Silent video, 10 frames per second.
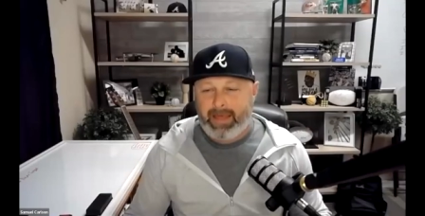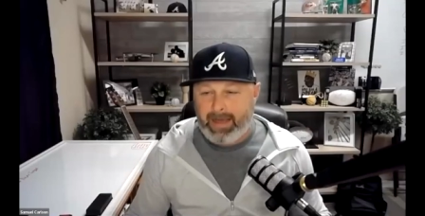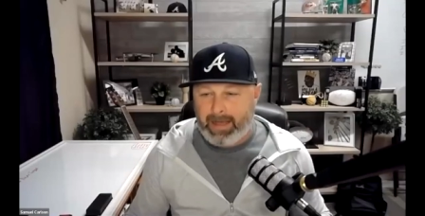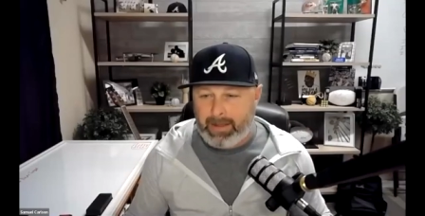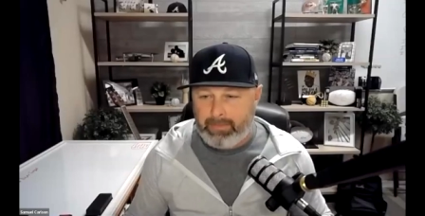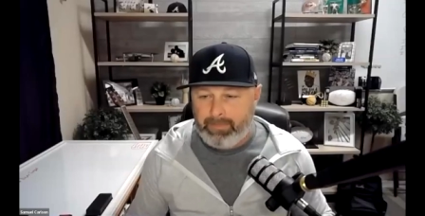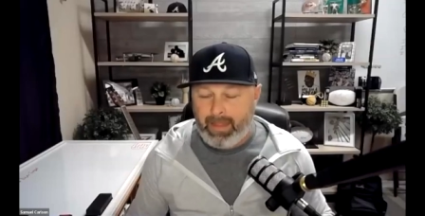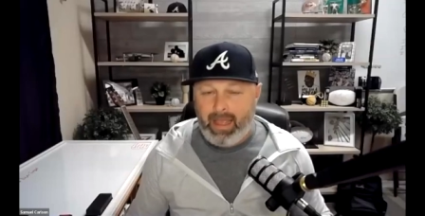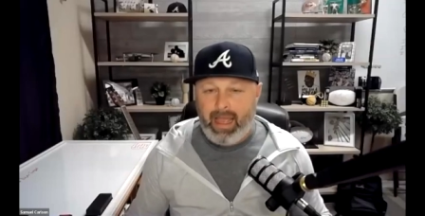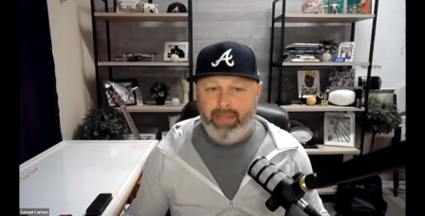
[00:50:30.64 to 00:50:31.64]
Um,
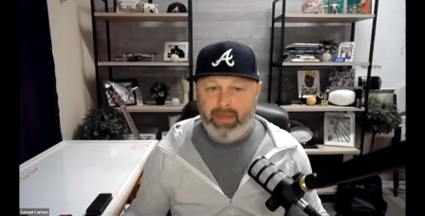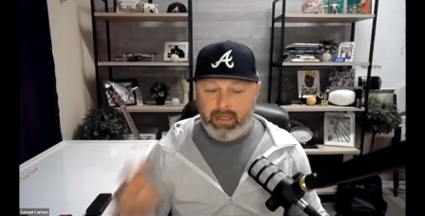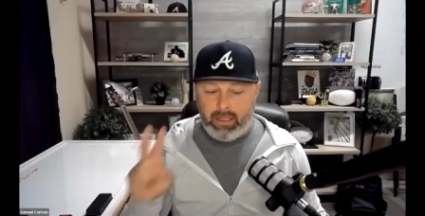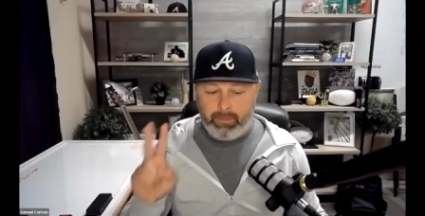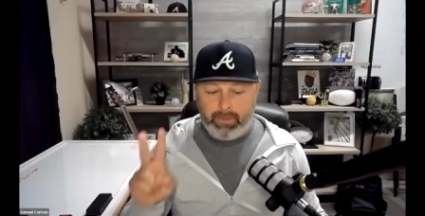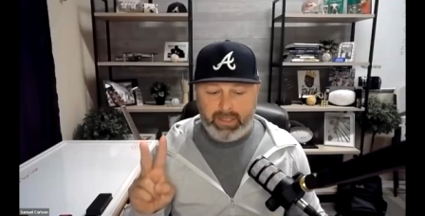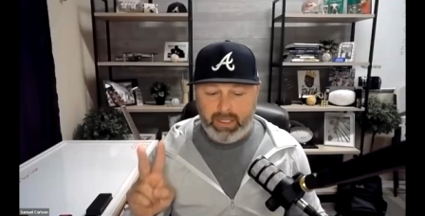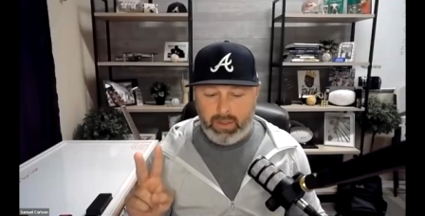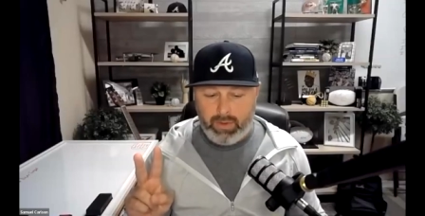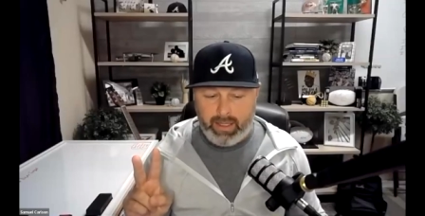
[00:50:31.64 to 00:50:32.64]
and then number
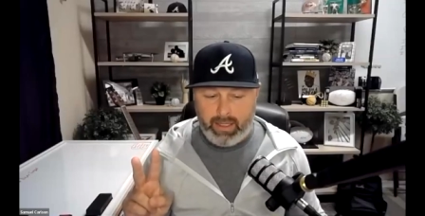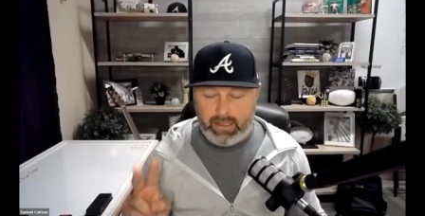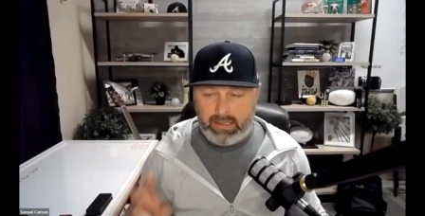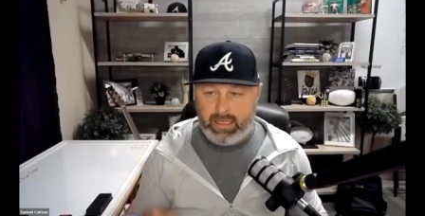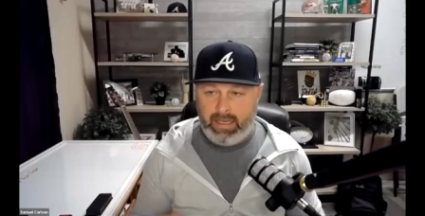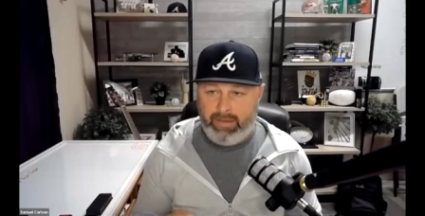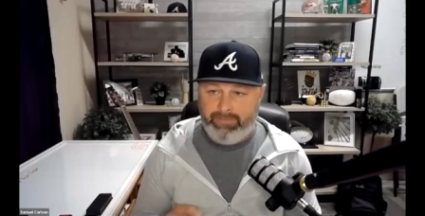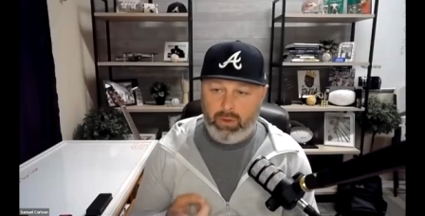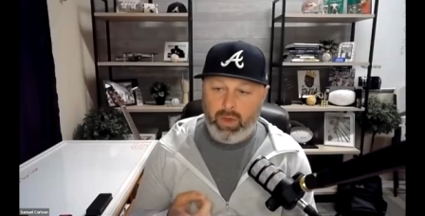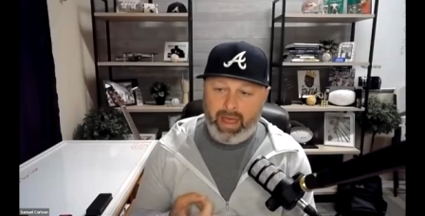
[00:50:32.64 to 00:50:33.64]
two is
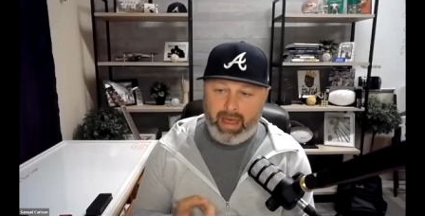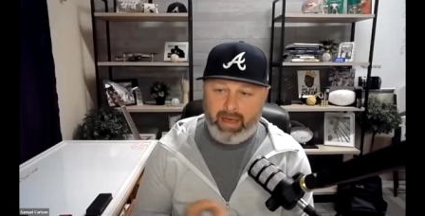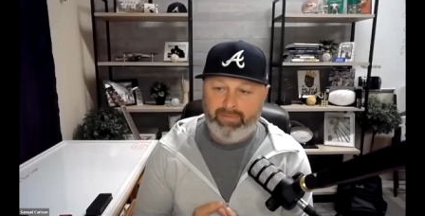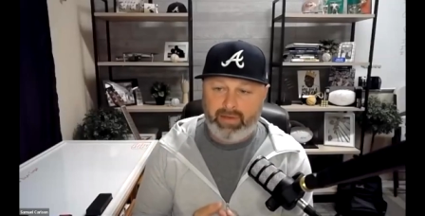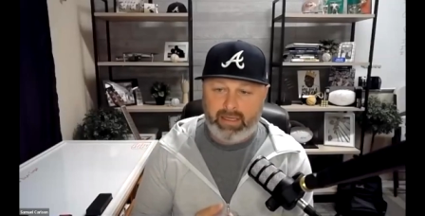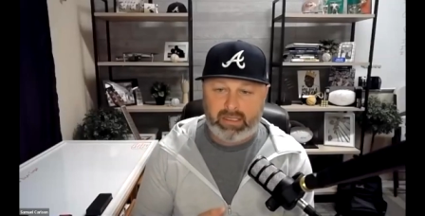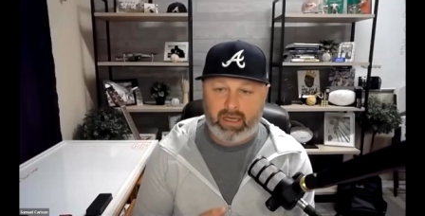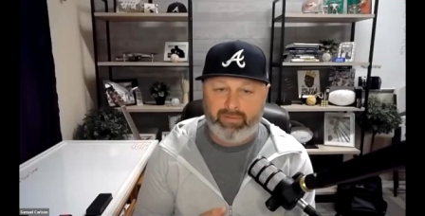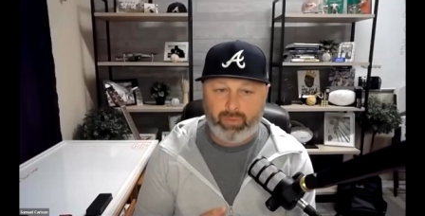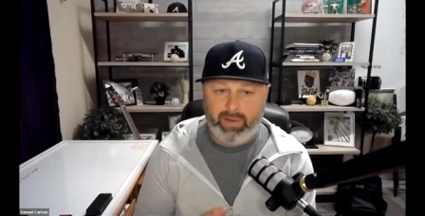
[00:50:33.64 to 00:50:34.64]
if you have a
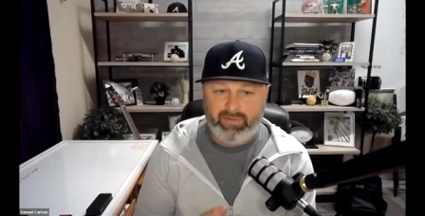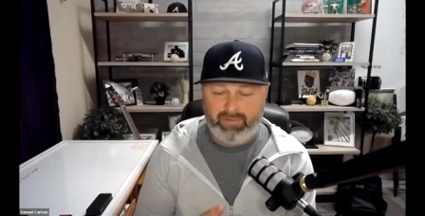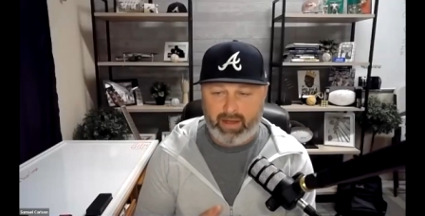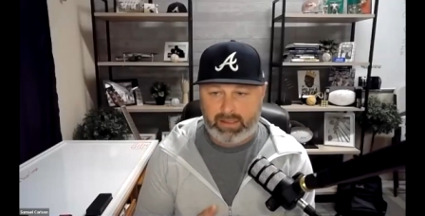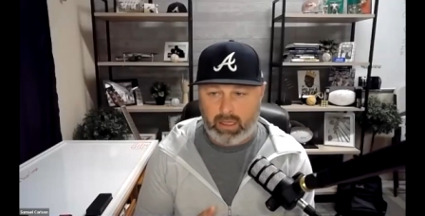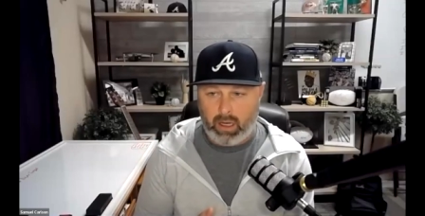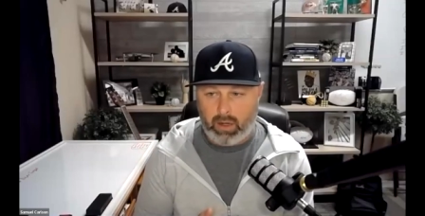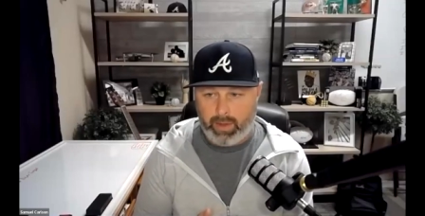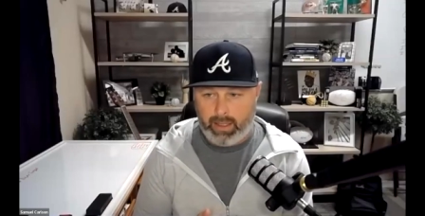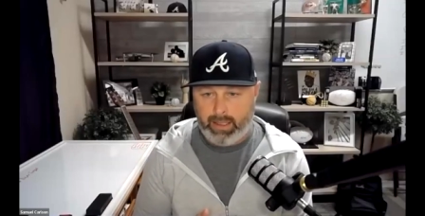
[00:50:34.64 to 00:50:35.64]
softwave device
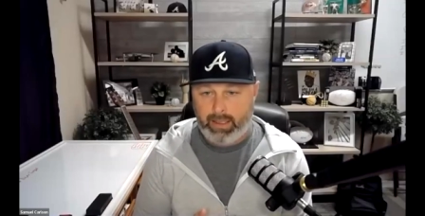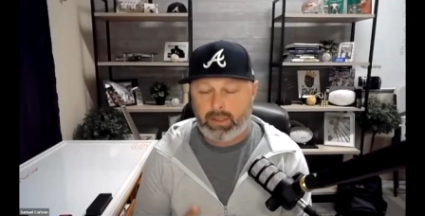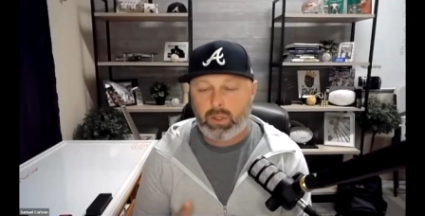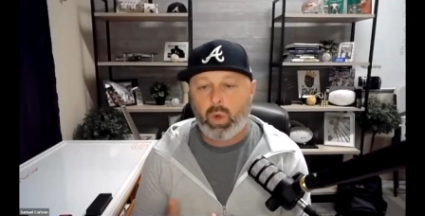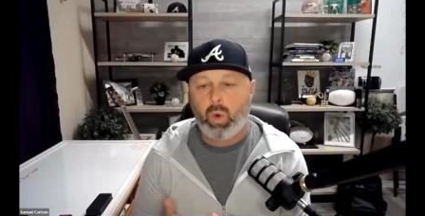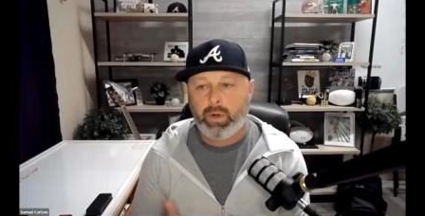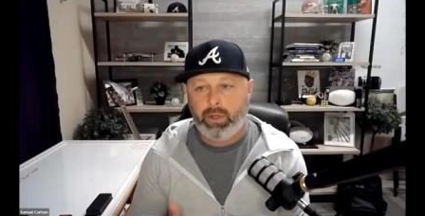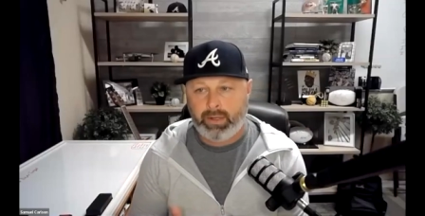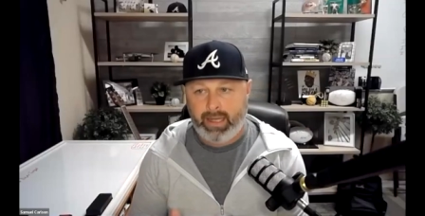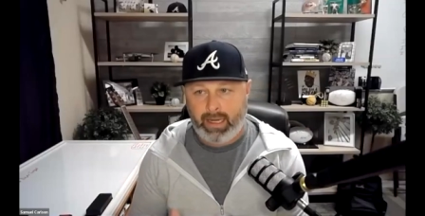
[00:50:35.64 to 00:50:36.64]
already or
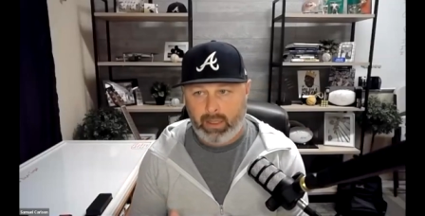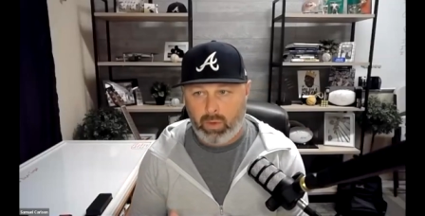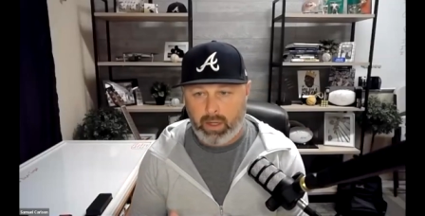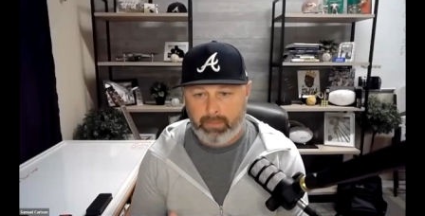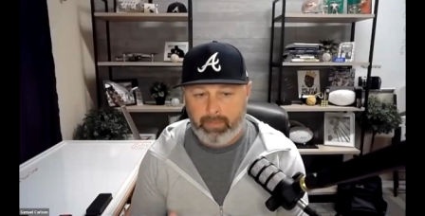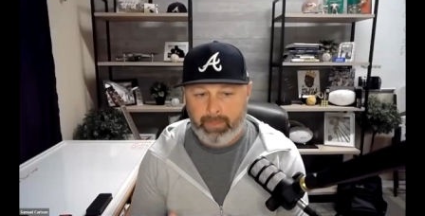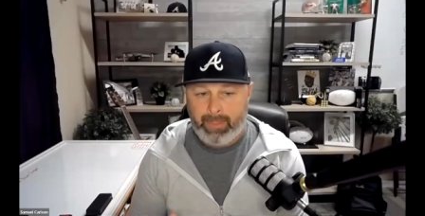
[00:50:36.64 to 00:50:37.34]
you're getting one,